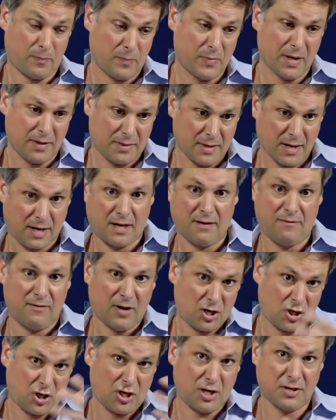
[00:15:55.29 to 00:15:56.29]
the
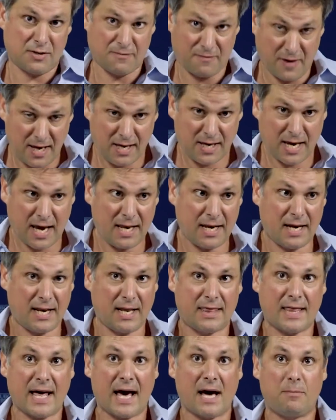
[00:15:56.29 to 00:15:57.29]
conviction is vacated
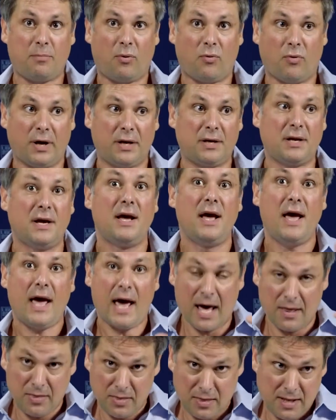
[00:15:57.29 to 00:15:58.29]
at that point
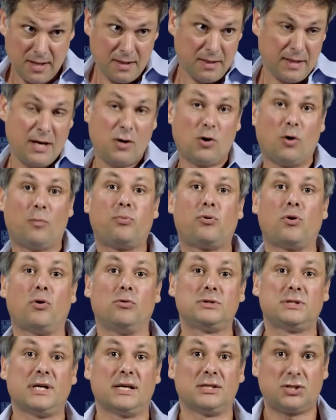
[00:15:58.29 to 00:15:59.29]
and the legal
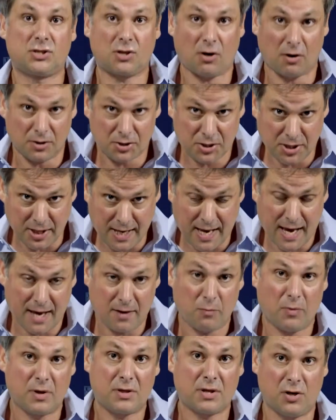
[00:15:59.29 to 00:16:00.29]
process starts
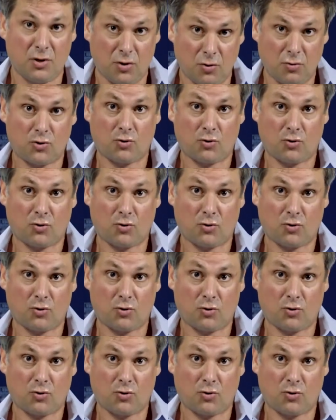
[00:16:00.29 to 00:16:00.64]
again with a new